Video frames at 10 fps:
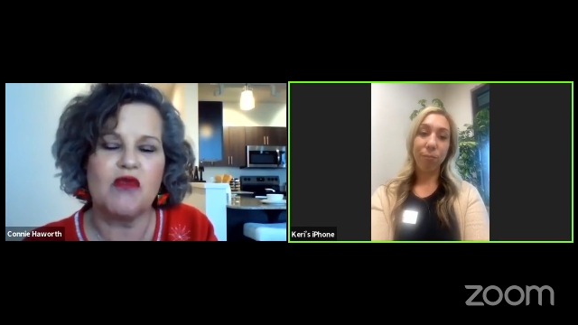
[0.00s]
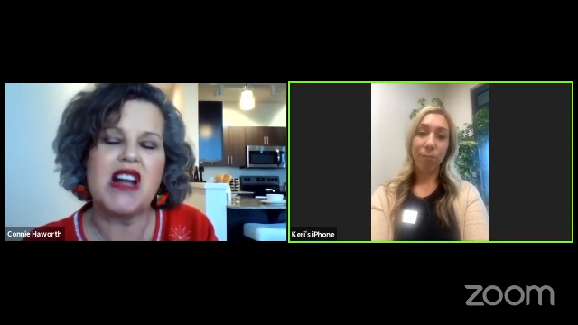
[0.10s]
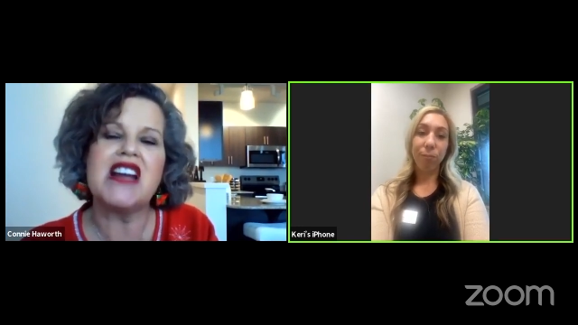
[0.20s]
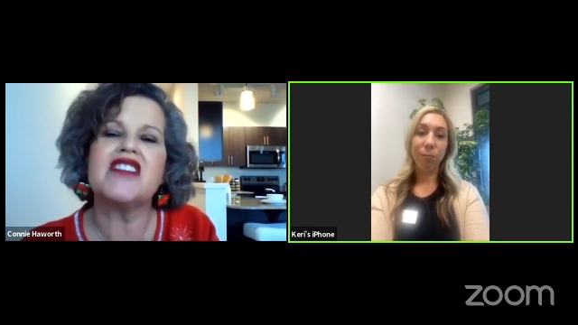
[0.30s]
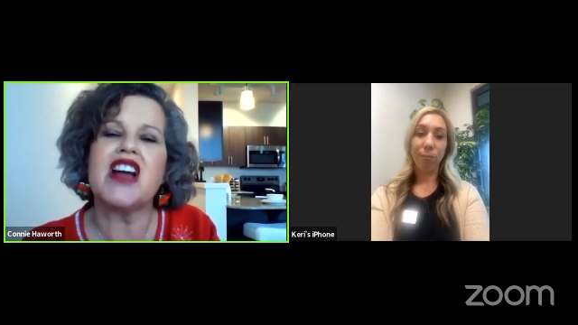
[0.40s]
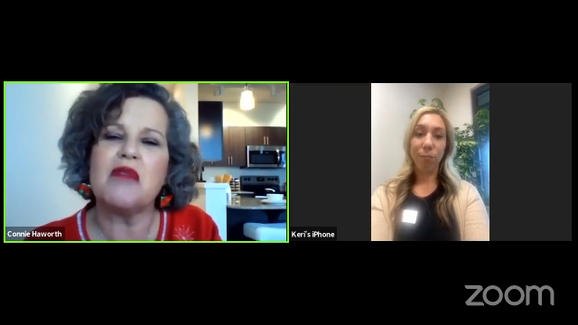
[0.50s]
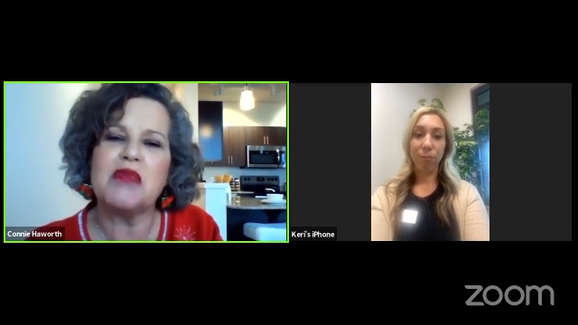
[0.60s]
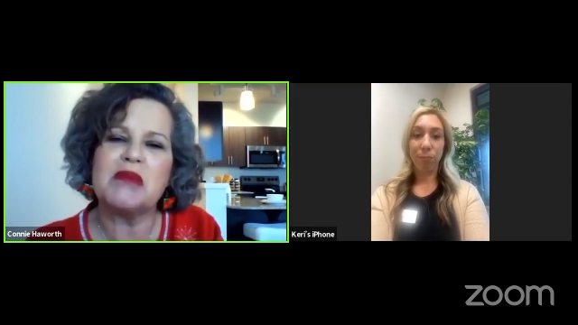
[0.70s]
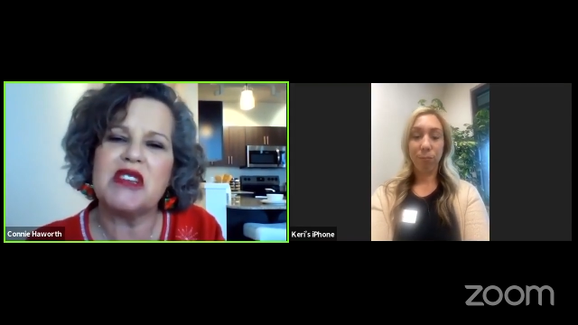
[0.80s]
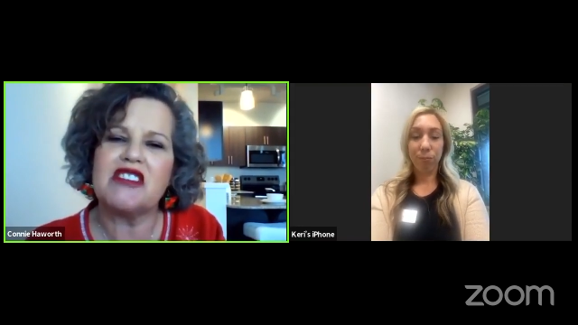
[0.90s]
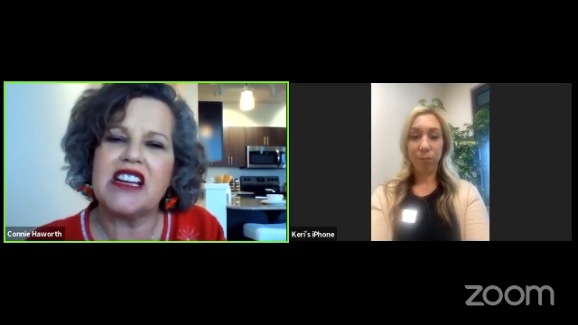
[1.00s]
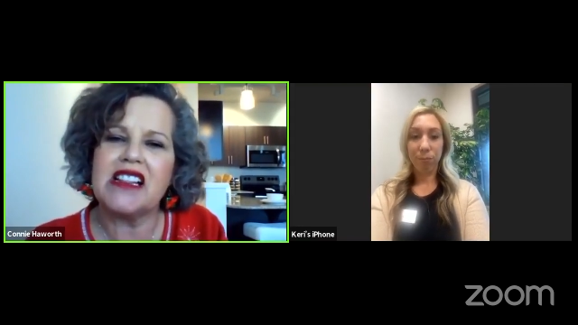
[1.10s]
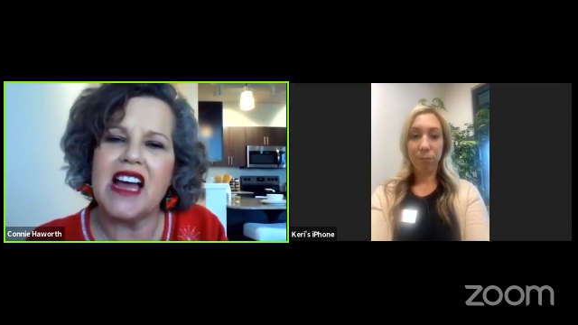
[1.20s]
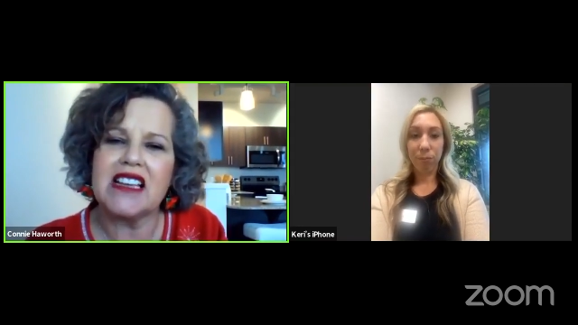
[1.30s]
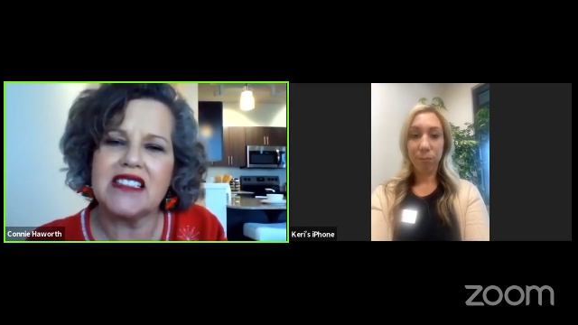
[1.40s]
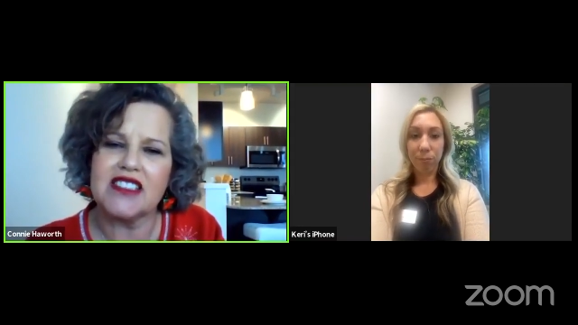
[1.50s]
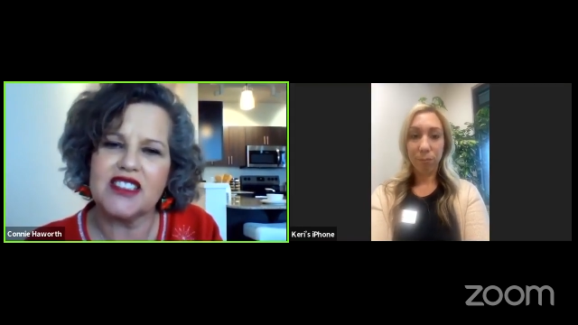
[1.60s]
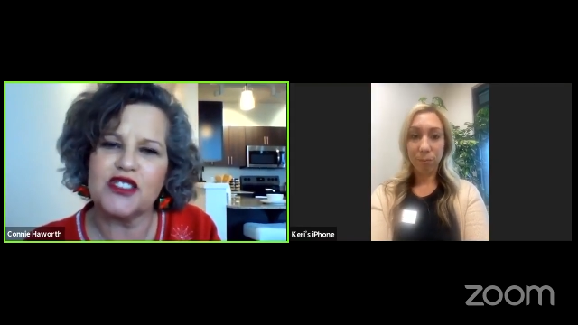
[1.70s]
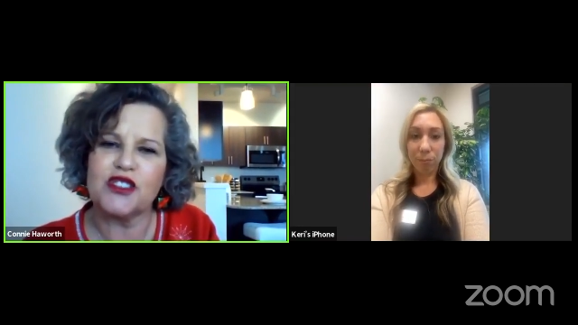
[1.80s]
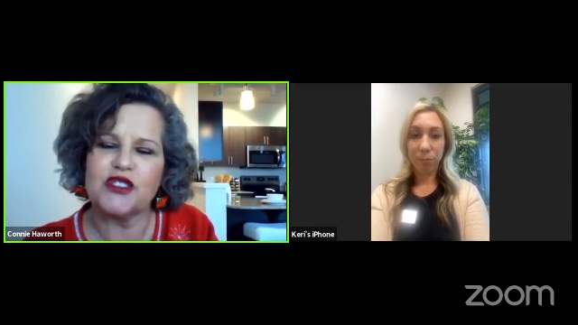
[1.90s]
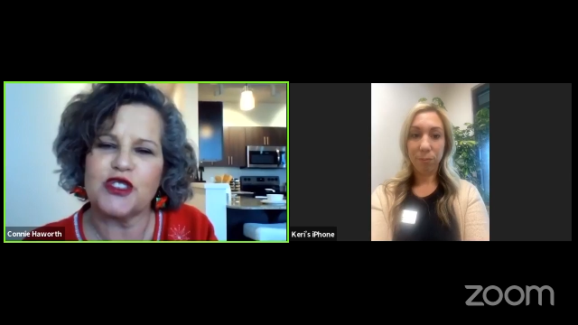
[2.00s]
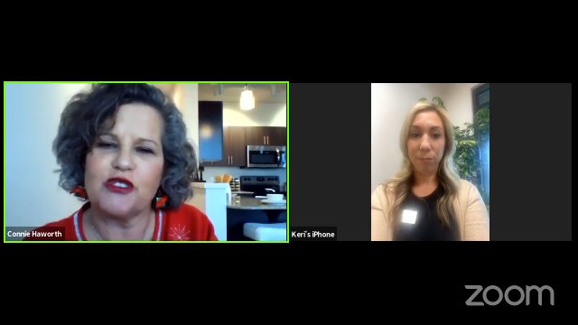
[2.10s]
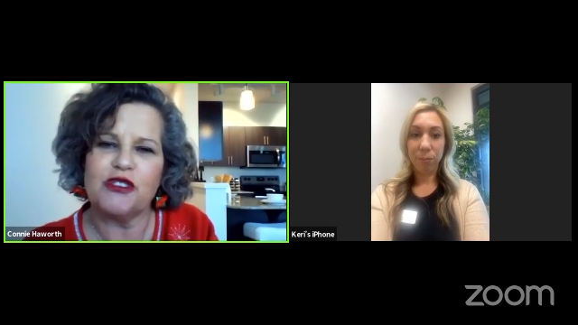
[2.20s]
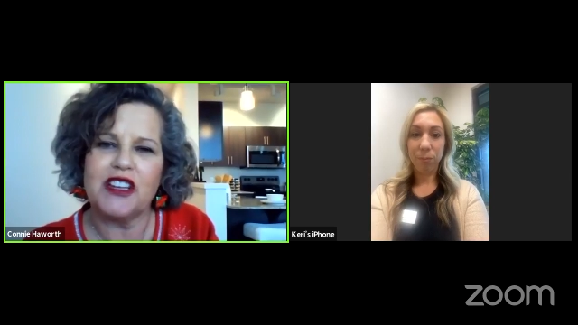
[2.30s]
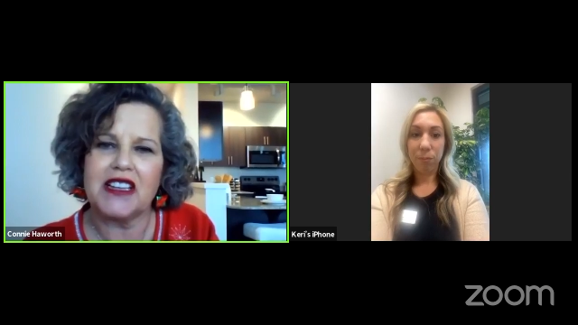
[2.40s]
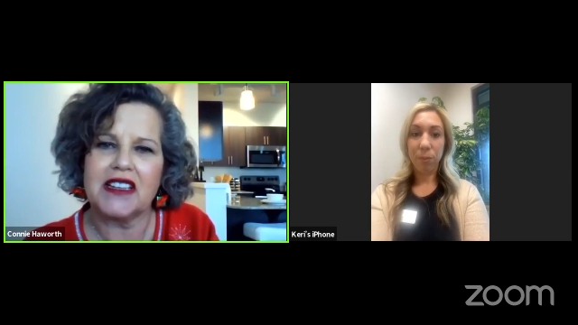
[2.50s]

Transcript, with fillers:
Speaker 1: What kind of complimentary classes do you do?